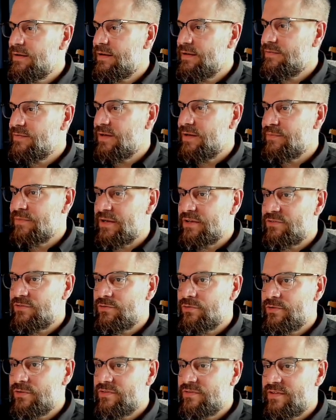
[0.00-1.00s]
I've got my
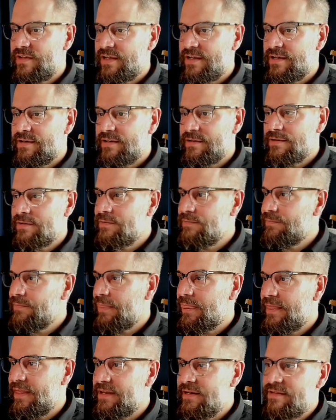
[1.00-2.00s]
source tag,
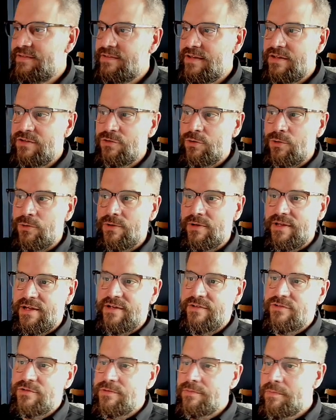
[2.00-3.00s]
and it's a
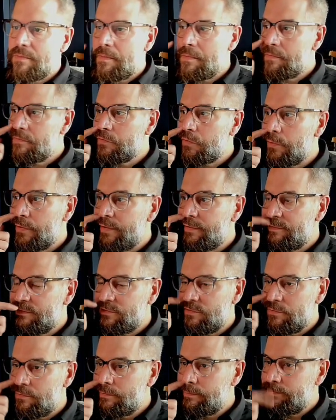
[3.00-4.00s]
totalizer. So
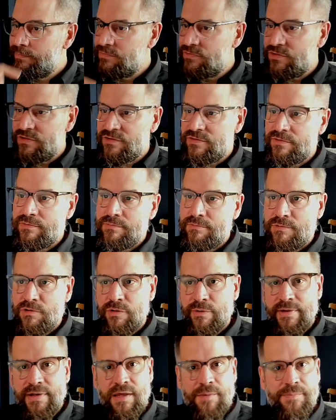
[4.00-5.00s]
it's just
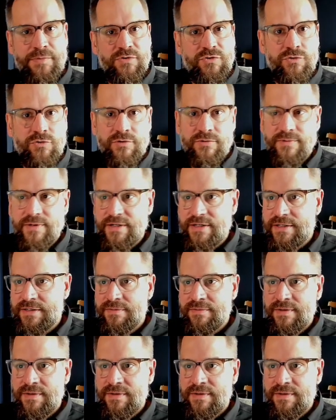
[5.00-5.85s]
going up and to the right,